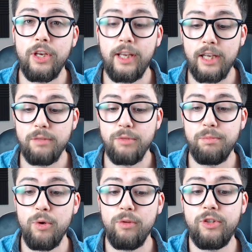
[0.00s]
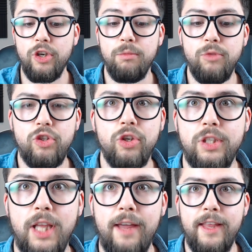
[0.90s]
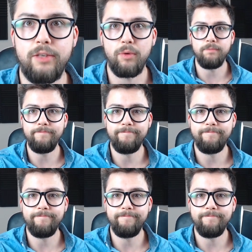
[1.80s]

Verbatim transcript: can get some smooth zooms just like this one.